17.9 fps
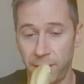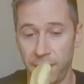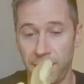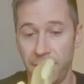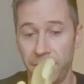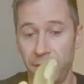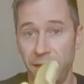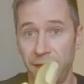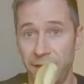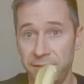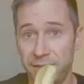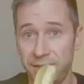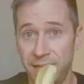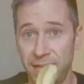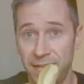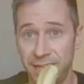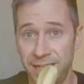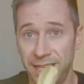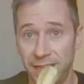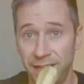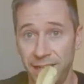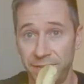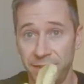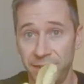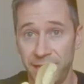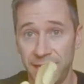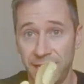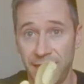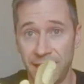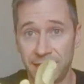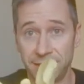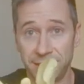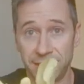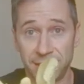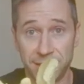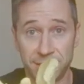on the left side, that left leg
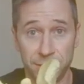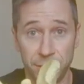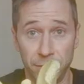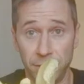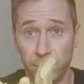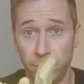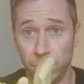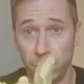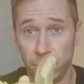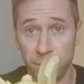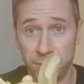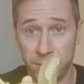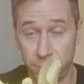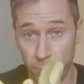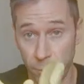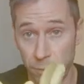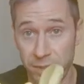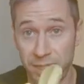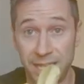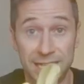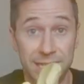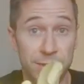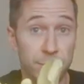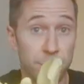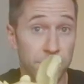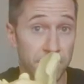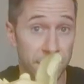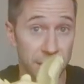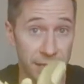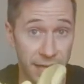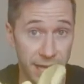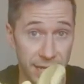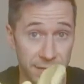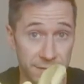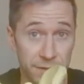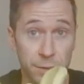has to externally ro rotate to the
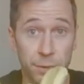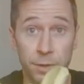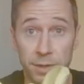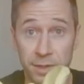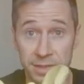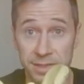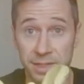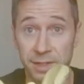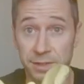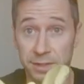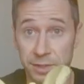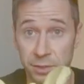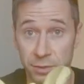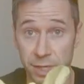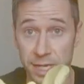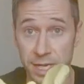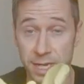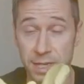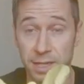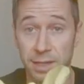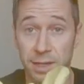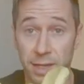left in order to stay straight,